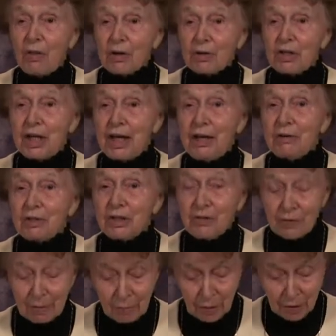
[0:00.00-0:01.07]
their tears
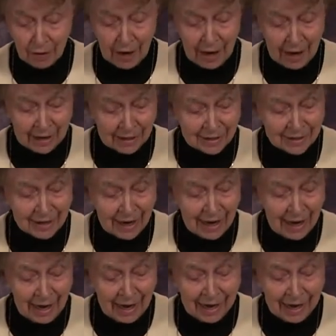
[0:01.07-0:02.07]
from their eyes.